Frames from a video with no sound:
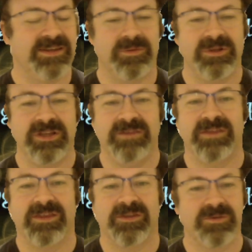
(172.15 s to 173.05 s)
believe
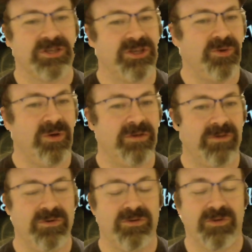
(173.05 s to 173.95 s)
that there was a
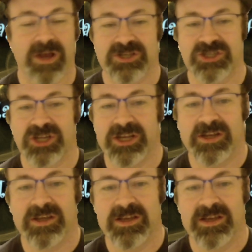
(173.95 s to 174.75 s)
UFO crashing